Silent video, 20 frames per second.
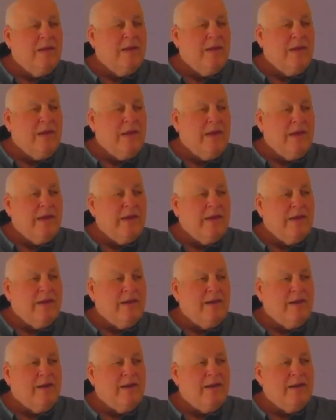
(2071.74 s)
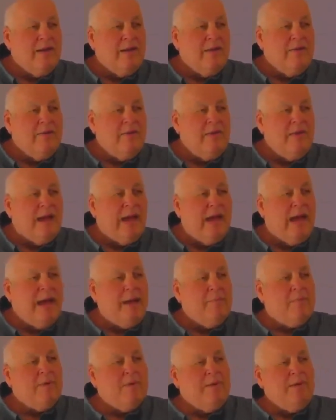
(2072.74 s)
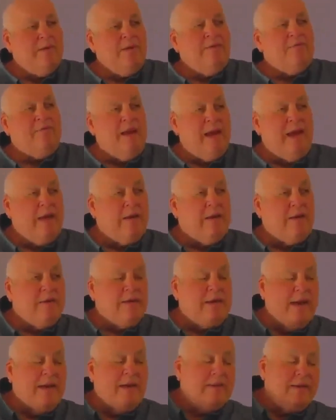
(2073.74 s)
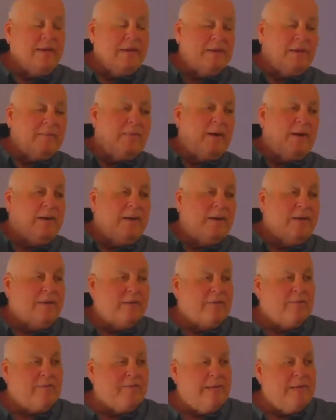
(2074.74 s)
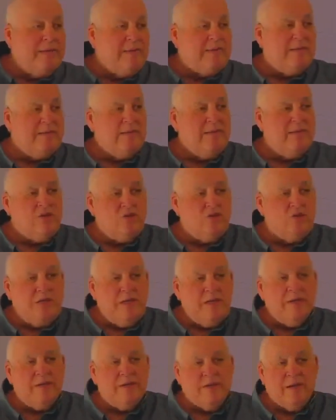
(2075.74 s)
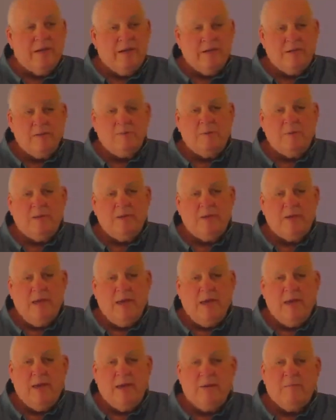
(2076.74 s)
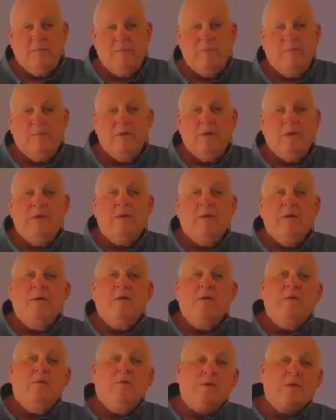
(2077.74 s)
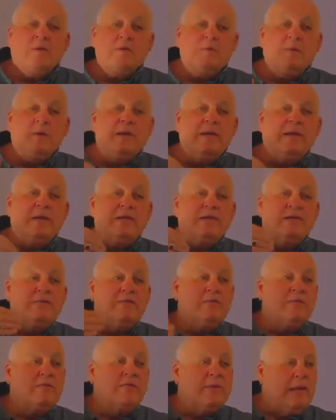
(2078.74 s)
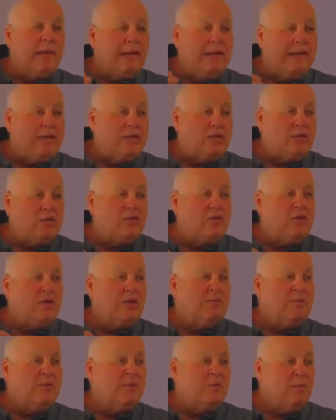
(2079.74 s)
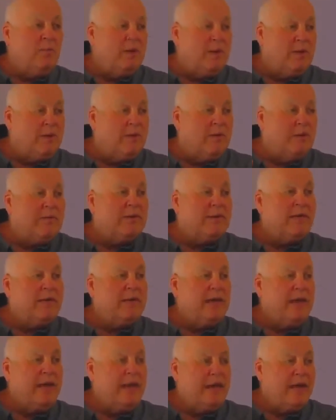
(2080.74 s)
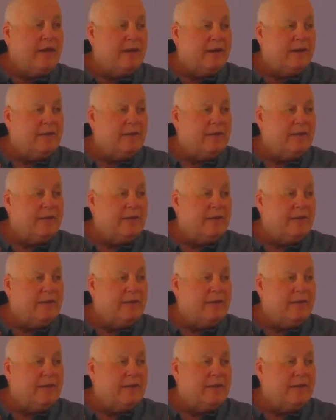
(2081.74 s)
And I believe now that I think about it, the reason that she and her husband came was because of the relationship that we already had.